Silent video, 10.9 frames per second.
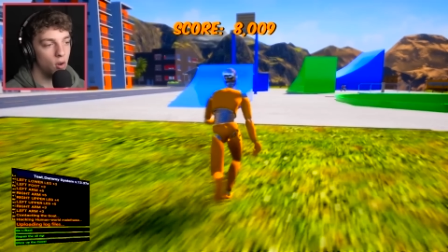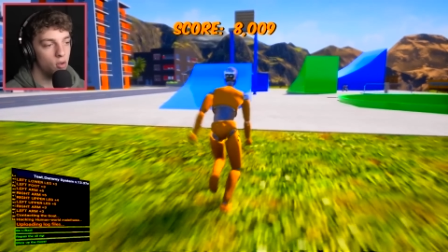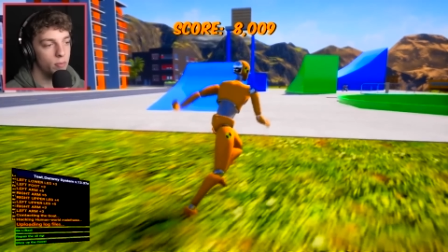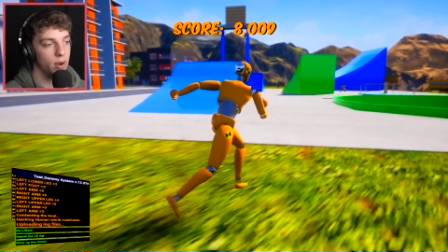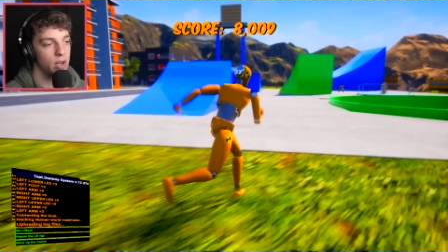
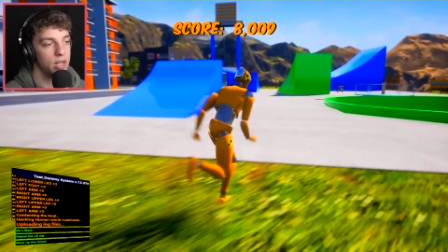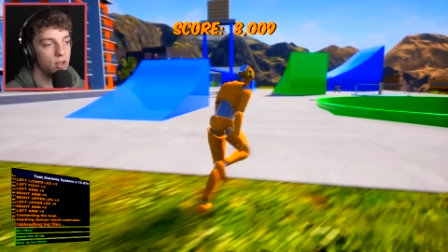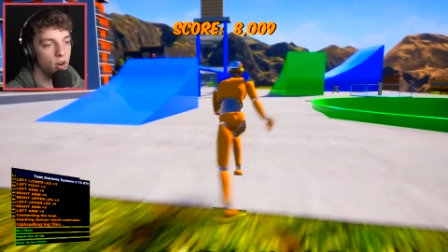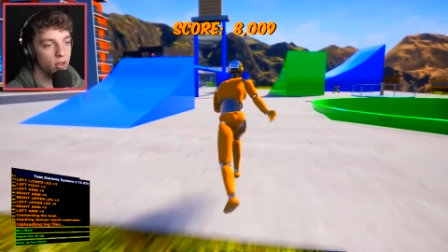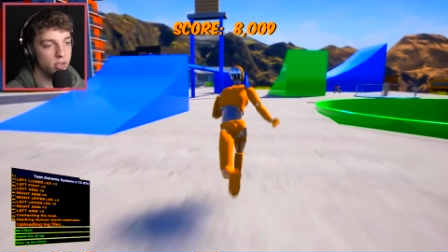Oh my
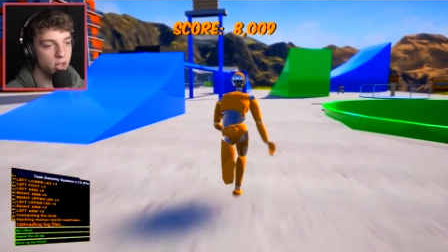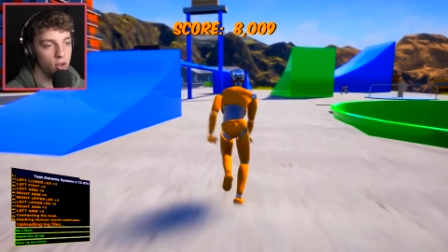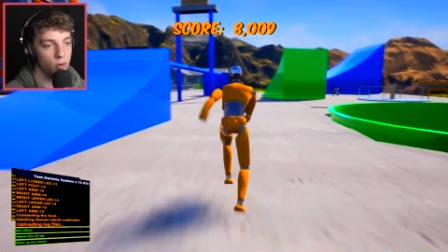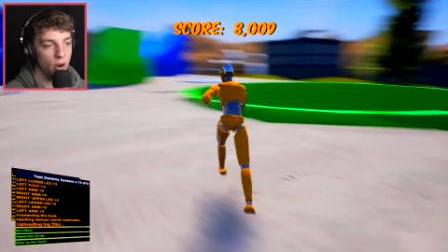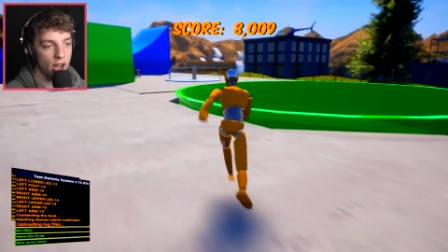god.
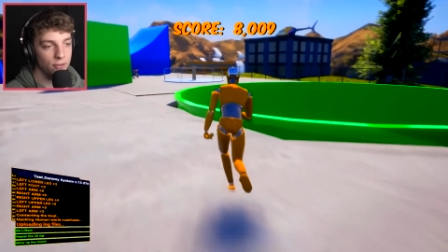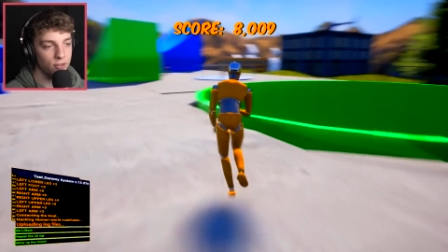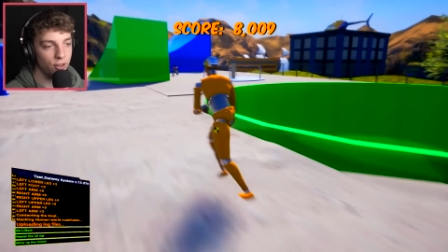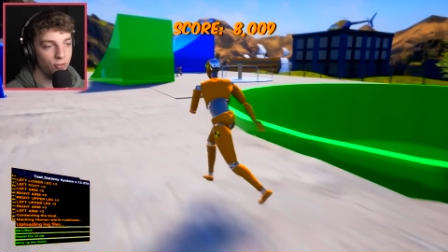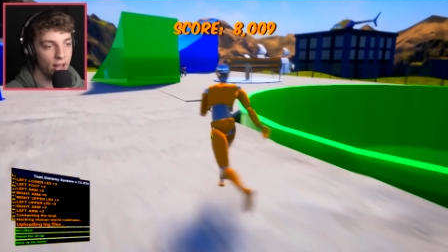Look what
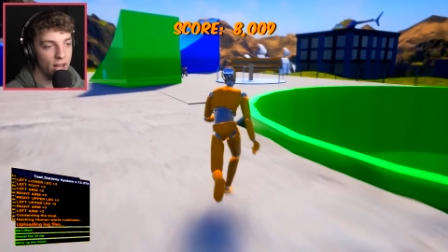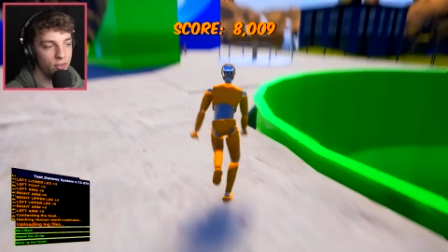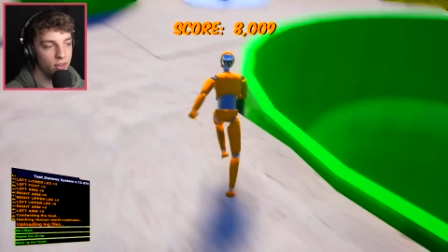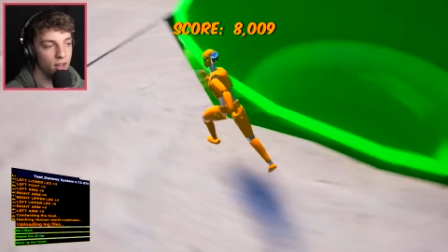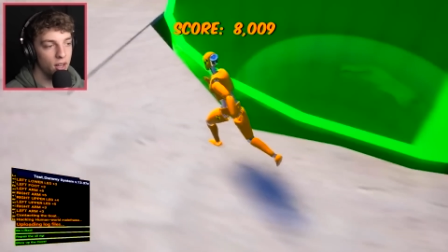I've just
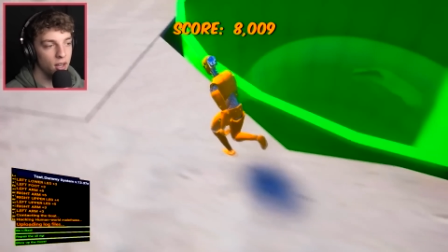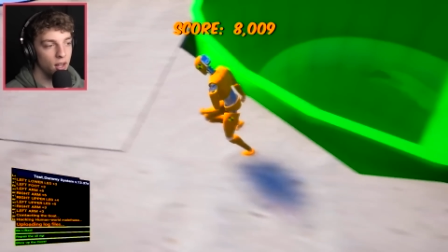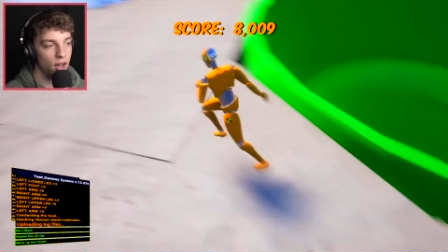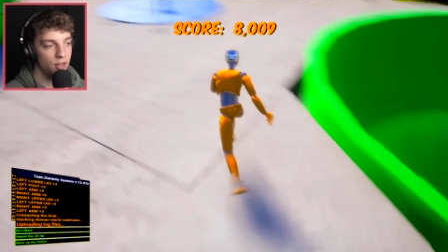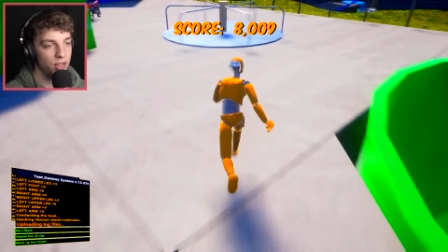found.
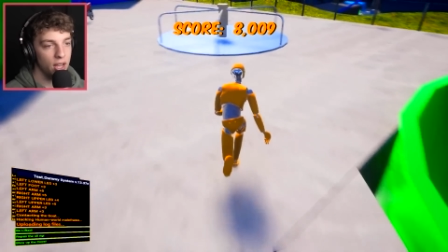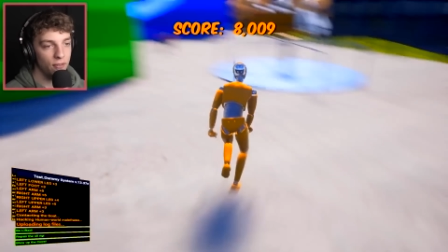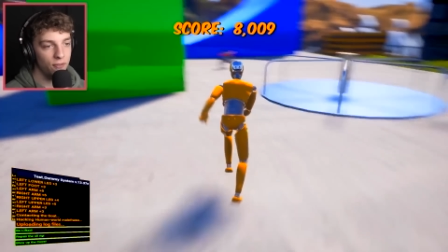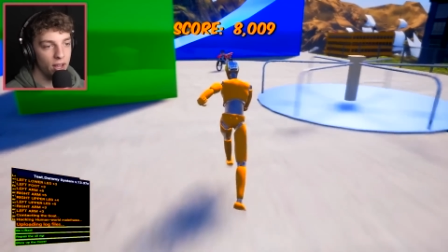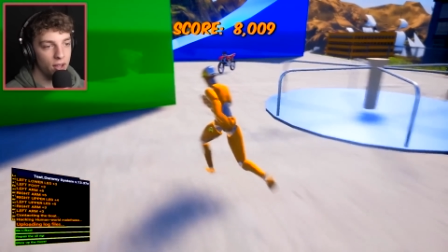I
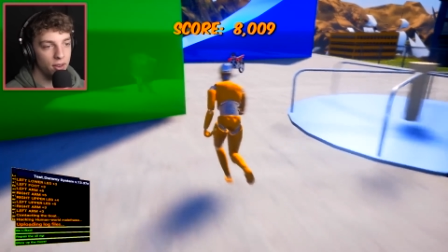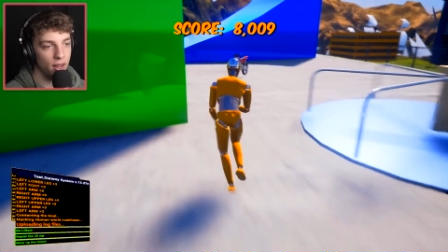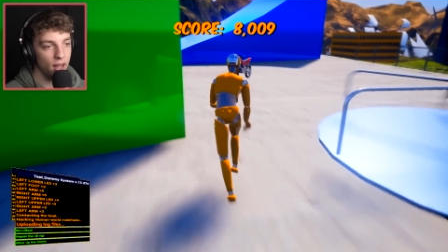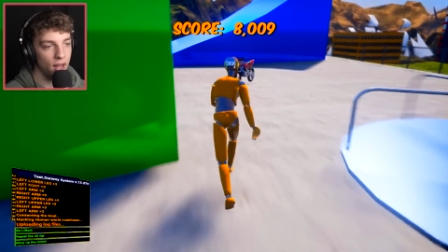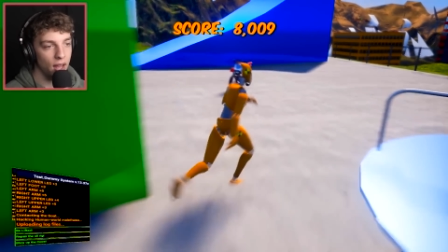think I
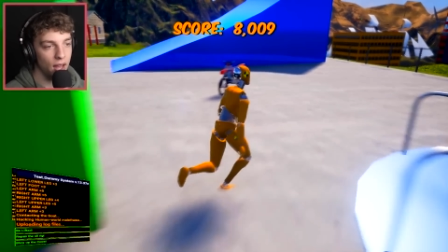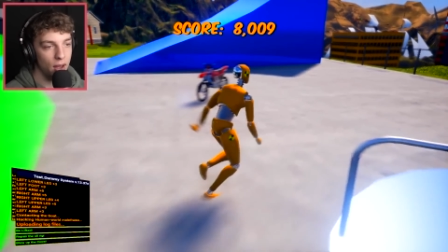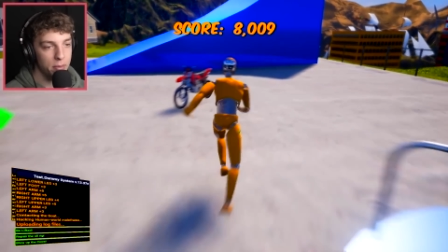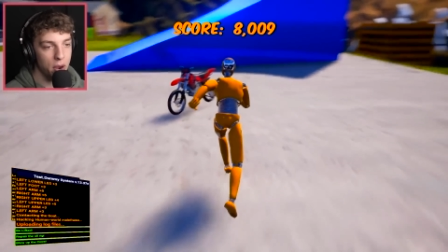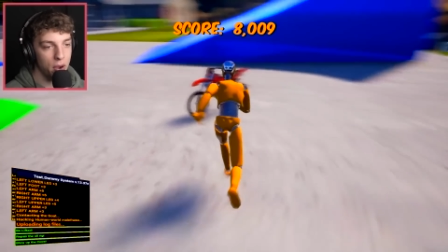found
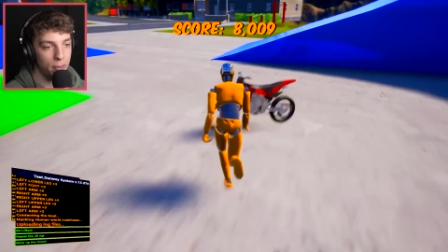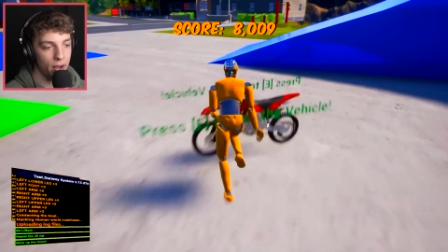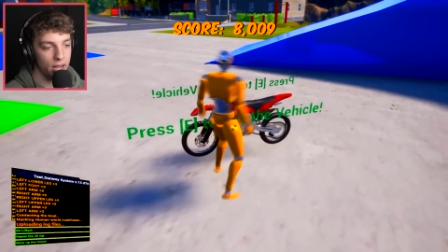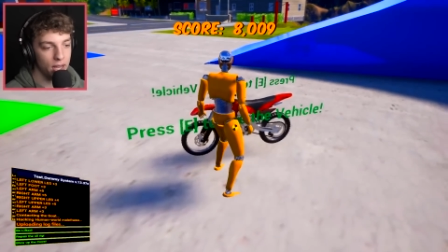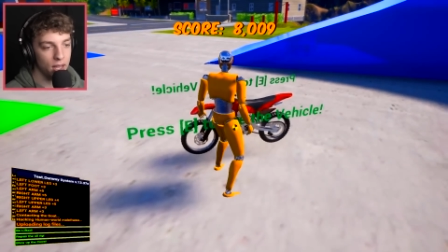a
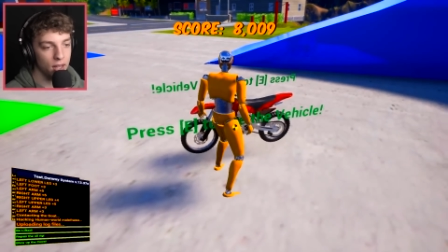motorbike.